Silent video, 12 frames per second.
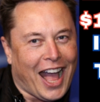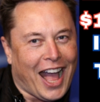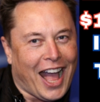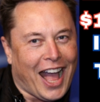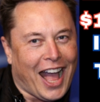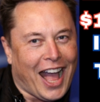
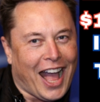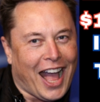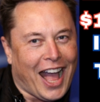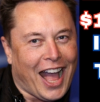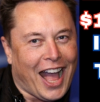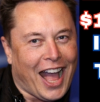
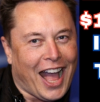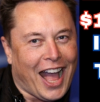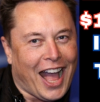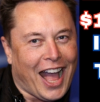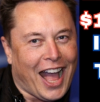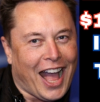
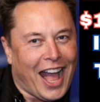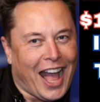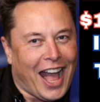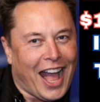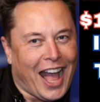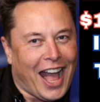
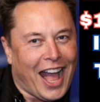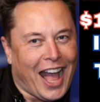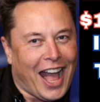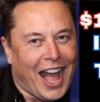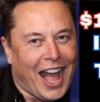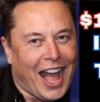
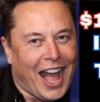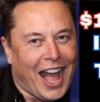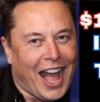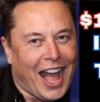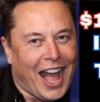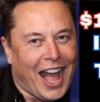
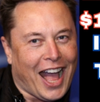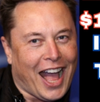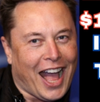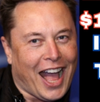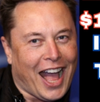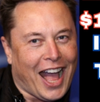
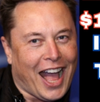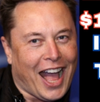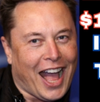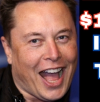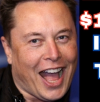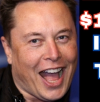
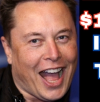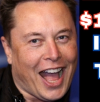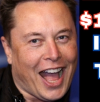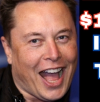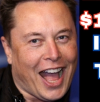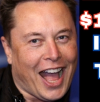
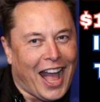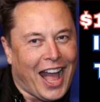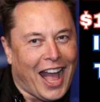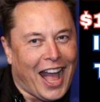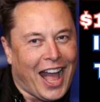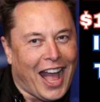
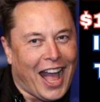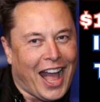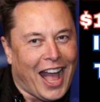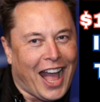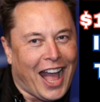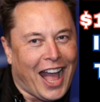
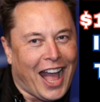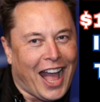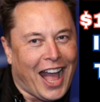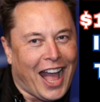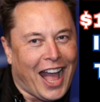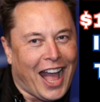
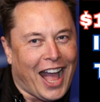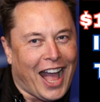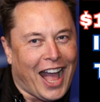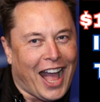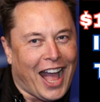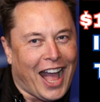
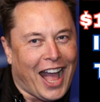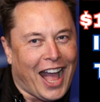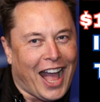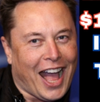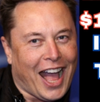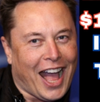
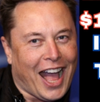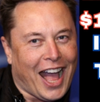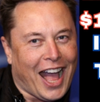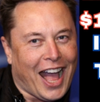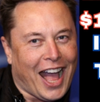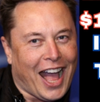
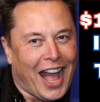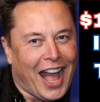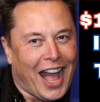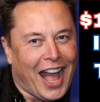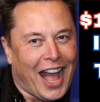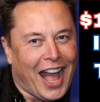This is a still picture; no speech is visible.